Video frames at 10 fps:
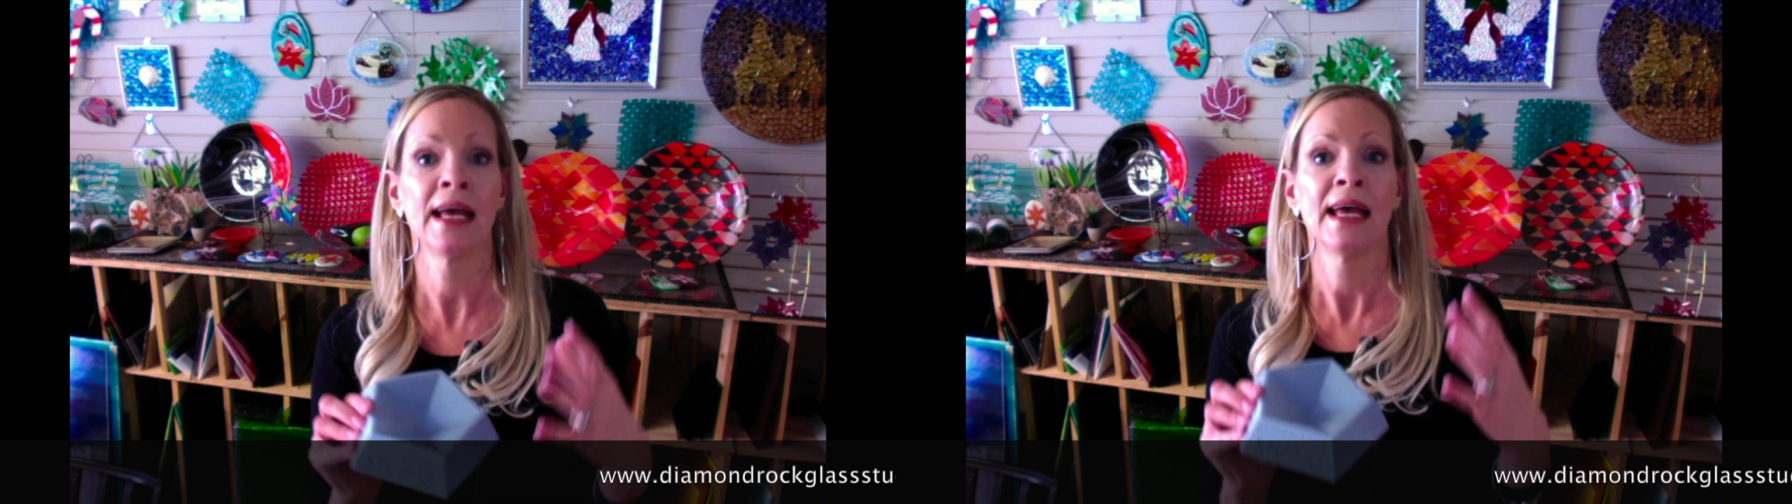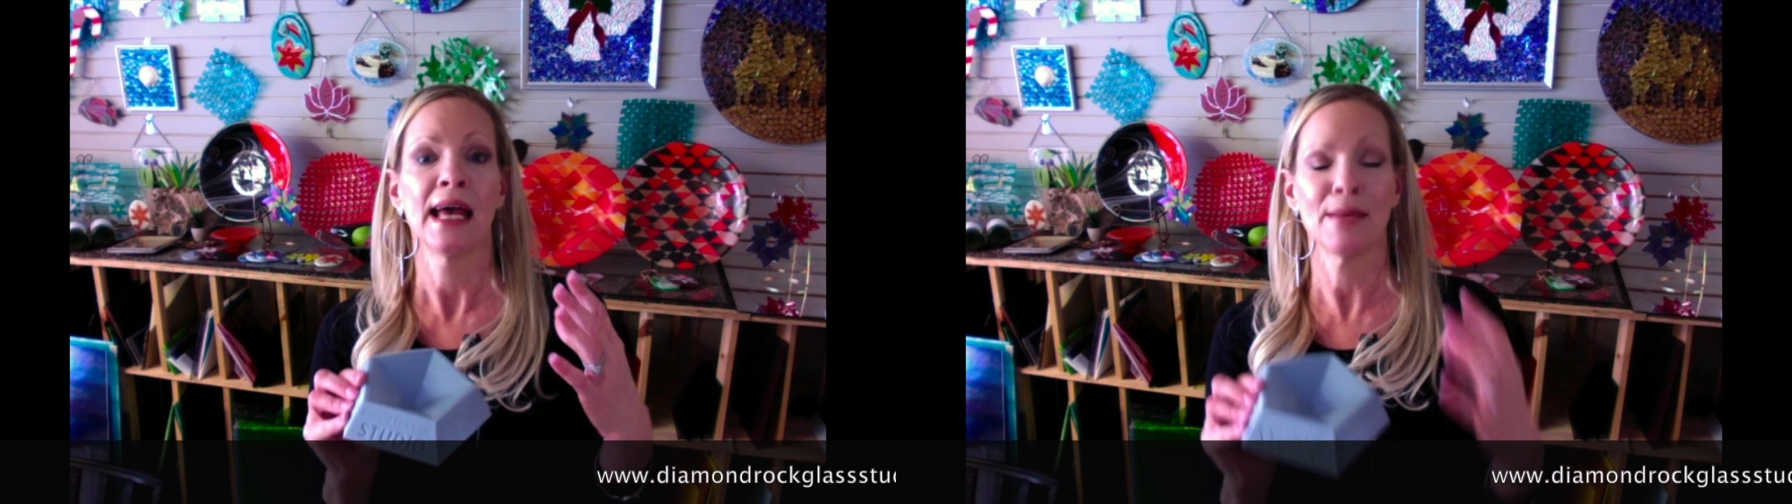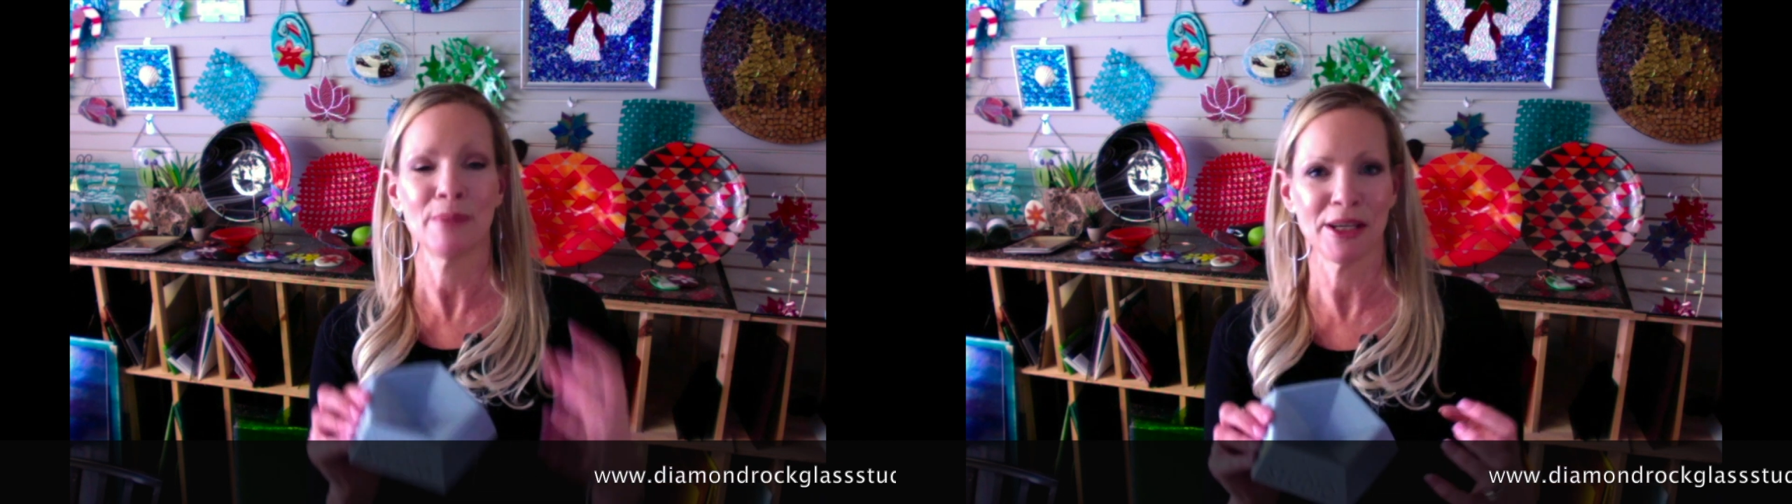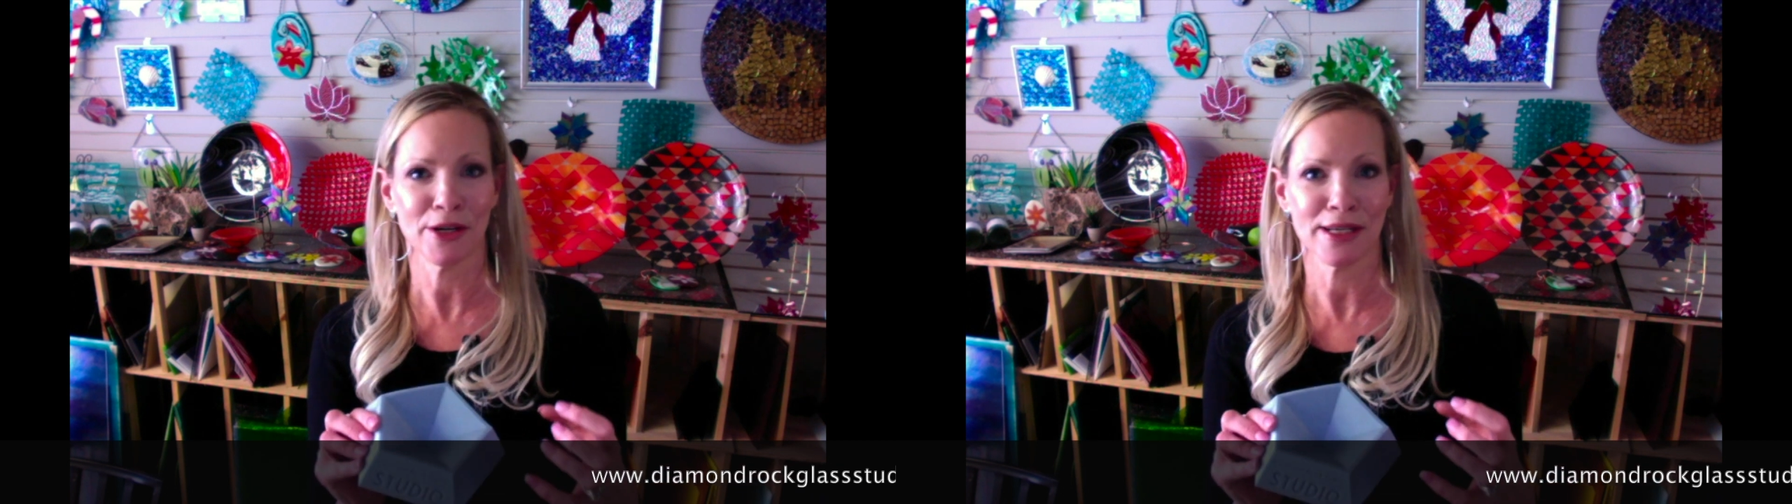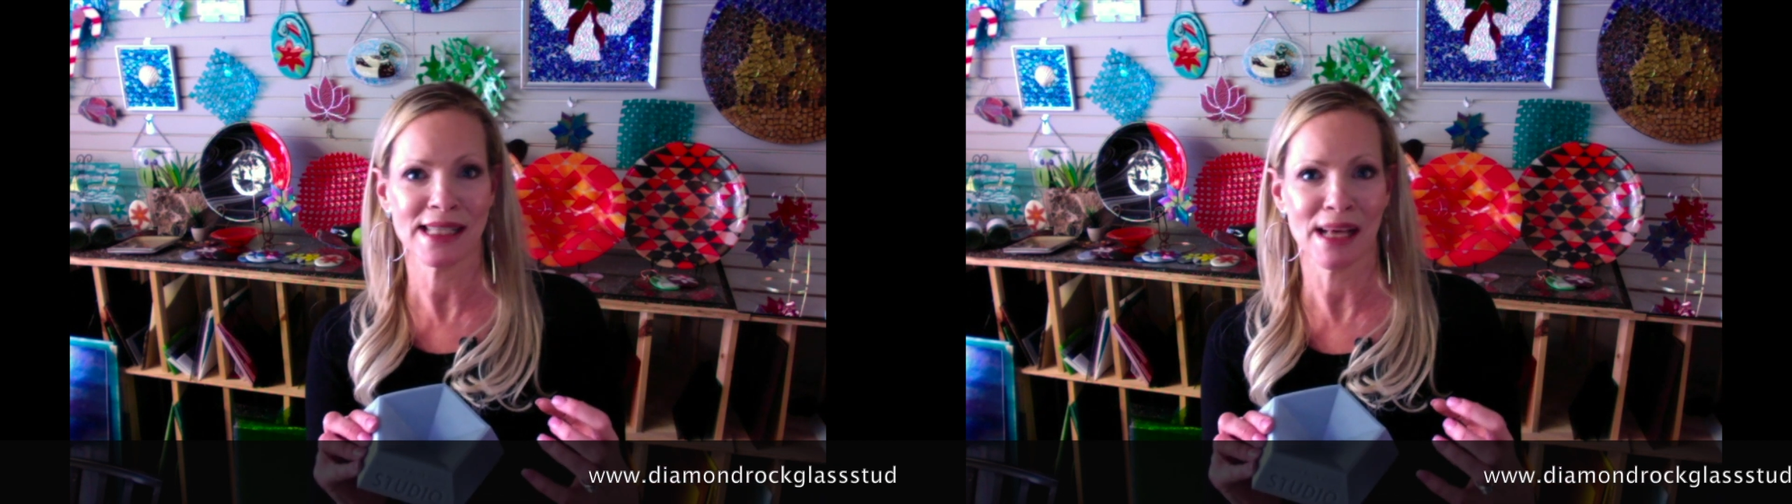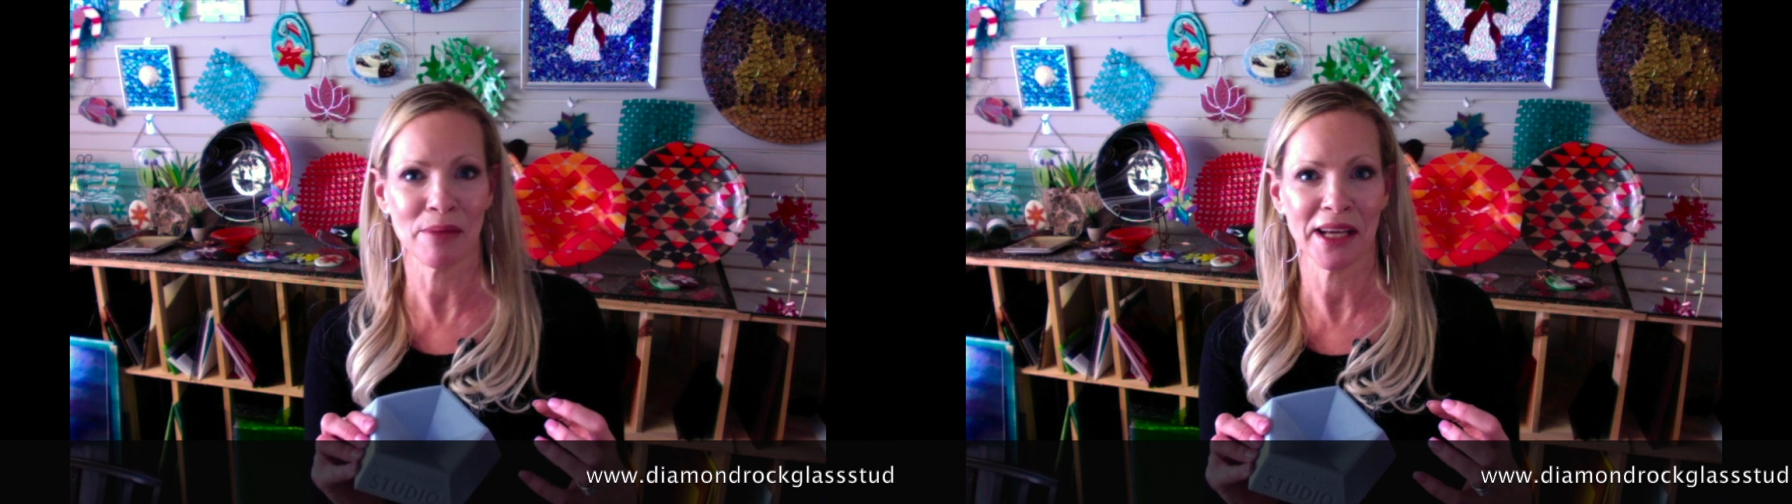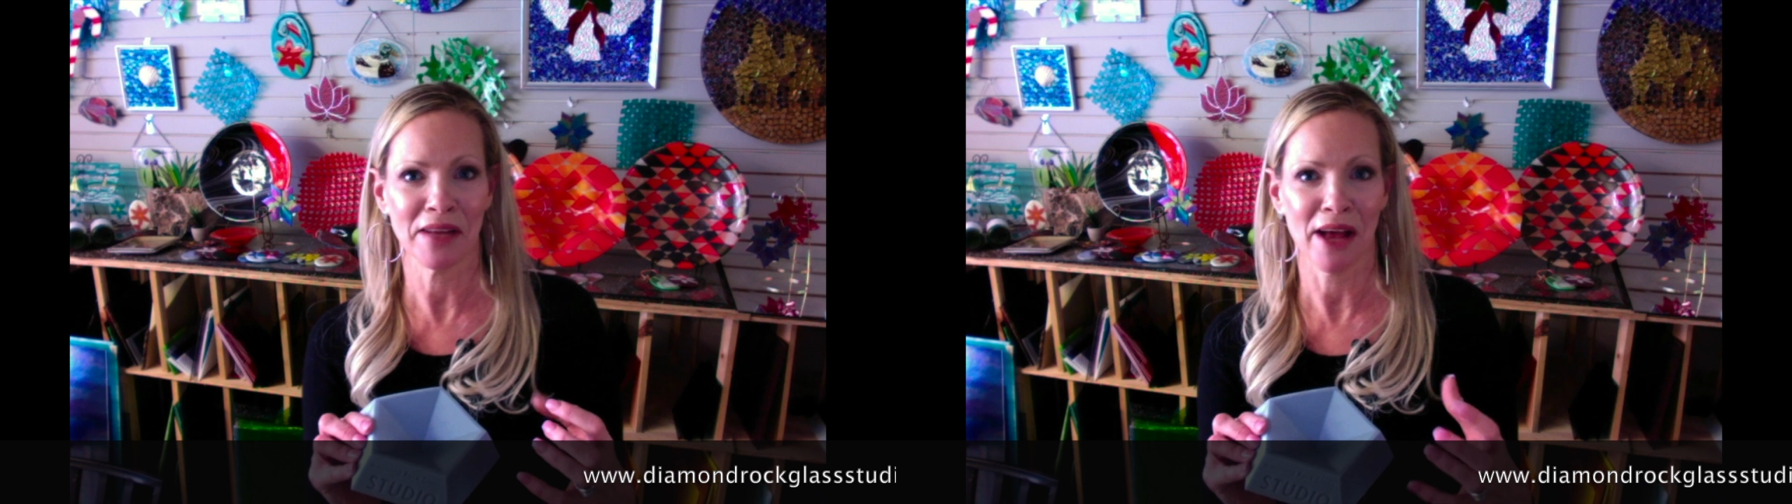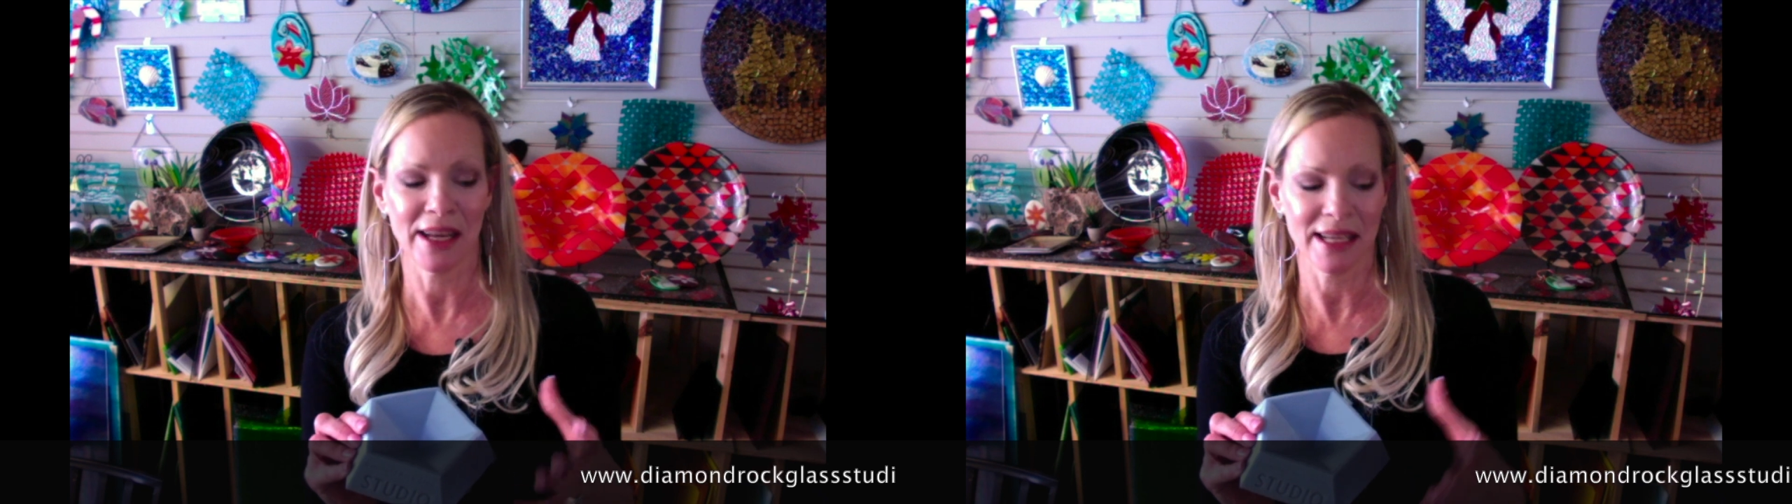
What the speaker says: and make your assembly a lot